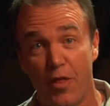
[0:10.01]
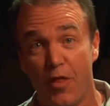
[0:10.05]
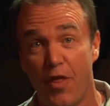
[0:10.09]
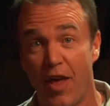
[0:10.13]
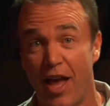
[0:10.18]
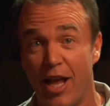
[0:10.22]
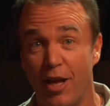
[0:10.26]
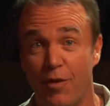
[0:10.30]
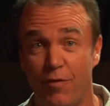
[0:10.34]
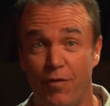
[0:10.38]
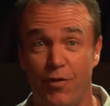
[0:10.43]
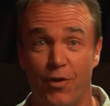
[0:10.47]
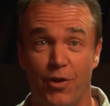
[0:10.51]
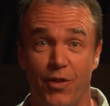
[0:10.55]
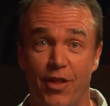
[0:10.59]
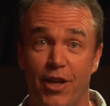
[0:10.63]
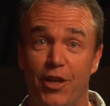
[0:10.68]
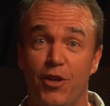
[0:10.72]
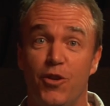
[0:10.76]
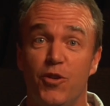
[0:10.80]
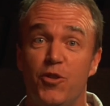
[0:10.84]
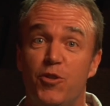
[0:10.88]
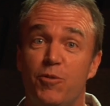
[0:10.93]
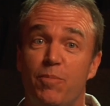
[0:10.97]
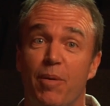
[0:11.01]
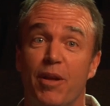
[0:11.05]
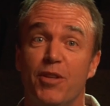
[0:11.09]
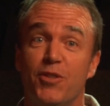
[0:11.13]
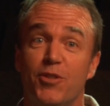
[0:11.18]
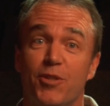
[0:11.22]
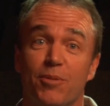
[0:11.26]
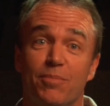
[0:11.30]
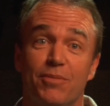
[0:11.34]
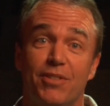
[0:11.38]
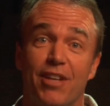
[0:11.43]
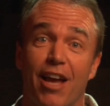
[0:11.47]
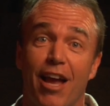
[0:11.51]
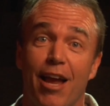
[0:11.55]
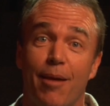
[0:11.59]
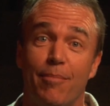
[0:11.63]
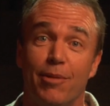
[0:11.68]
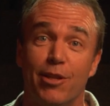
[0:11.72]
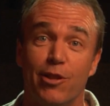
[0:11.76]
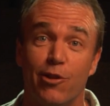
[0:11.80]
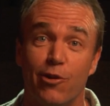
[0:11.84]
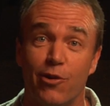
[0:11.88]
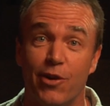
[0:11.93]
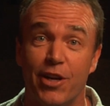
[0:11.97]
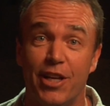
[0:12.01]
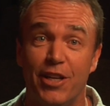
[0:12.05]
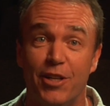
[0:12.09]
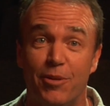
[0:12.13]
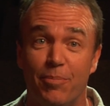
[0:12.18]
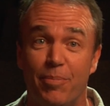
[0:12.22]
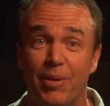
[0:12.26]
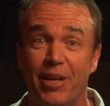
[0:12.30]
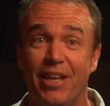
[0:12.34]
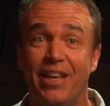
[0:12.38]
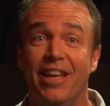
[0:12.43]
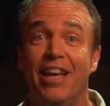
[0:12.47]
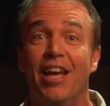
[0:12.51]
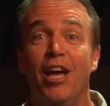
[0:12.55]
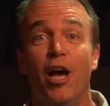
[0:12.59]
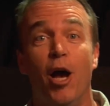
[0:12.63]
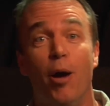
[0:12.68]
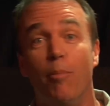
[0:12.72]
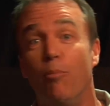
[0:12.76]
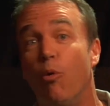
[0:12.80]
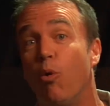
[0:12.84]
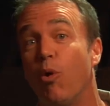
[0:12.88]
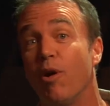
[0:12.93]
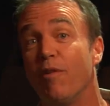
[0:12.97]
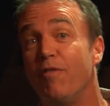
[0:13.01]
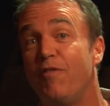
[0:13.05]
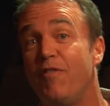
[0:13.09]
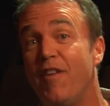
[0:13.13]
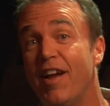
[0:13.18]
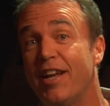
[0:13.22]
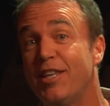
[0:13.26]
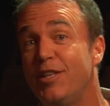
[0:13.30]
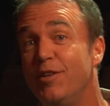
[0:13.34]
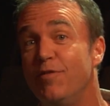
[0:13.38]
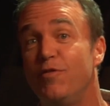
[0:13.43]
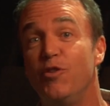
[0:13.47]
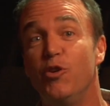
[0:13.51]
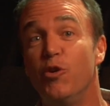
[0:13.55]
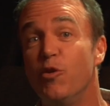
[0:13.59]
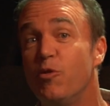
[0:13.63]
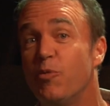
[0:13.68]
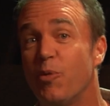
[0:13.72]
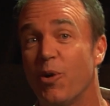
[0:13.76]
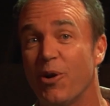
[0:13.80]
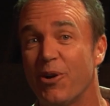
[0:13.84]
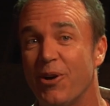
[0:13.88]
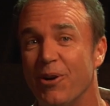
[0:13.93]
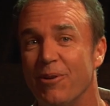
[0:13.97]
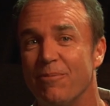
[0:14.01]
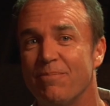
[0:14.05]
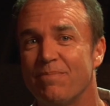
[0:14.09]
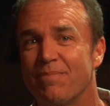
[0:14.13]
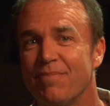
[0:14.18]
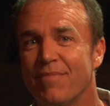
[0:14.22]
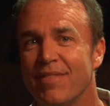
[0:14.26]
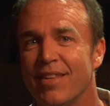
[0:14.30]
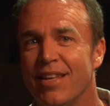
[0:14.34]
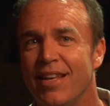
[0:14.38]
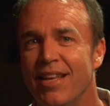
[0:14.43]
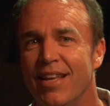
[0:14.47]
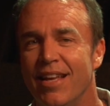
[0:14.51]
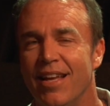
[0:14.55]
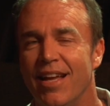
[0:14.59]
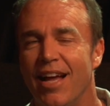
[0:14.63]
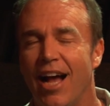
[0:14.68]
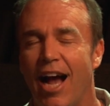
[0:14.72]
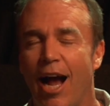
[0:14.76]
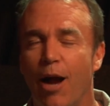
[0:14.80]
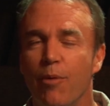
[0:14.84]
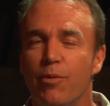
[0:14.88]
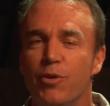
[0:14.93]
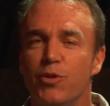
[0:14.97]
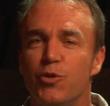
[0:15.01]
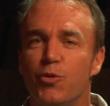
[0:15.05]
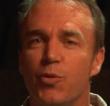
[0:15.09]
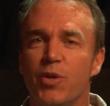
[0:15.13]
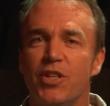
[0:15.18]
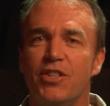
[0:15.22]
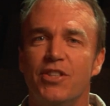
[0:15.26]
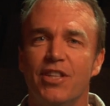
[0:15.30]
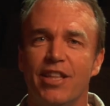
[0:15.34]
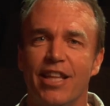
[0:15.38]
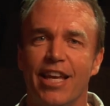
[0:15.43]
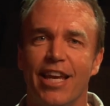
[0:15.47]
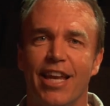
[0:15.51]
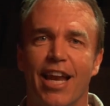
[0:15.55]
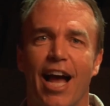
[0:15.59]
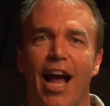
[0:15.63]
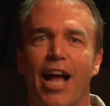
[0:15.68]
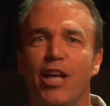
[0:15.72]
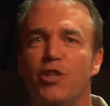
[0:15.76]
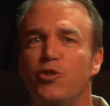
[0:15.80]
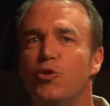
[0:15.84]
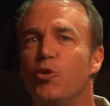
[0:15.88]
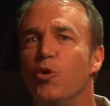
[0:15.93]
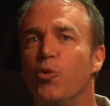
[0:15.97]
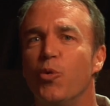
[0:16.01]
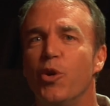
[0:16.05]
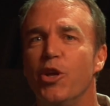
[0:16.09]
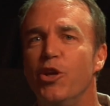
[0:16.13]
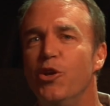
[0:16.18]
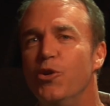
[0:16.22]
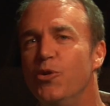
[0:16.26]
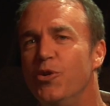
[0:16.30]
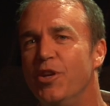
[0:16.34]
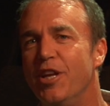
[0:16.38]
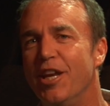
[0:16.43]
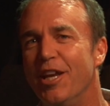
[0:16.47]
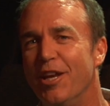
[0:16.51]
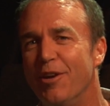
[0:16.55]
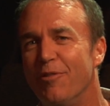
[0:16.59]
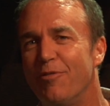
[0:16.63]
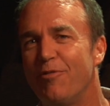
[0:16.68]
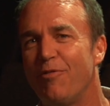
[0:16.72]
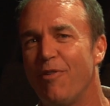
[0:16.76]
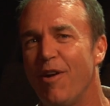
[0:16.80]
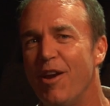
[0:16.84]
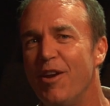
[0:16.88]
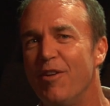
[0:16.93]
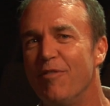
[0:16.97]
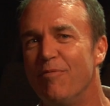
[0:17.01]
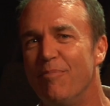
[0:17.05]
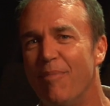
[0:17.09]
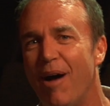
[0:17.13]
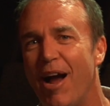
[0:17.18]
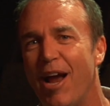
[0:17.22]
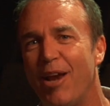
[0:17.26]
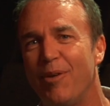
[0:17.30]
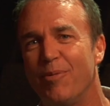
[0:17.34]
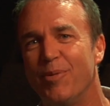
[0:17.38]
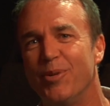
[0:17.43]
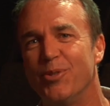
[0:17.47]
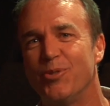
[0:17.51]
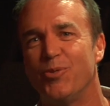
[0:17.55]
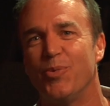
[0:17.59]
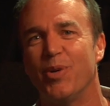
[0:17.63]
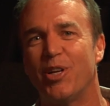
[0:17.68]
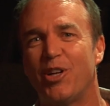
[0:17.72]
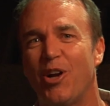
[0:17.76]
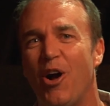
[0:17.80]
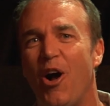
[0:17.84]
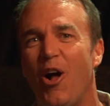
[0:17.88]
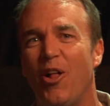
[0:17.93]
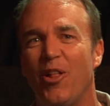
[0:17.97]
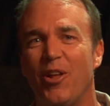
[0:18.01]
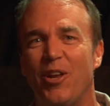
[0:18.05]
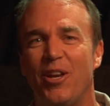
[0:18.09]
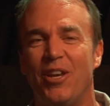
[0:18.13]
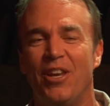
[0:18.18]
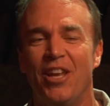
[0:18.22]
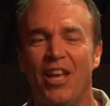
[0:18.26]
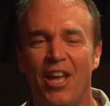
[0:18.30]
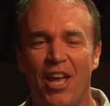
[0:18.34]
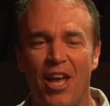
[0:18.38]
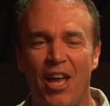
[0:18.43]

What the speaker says: thankful that you'd spend some time in learning to be a more effective youth worker. I was recently at a high school reunion, and a friend of mine was recalling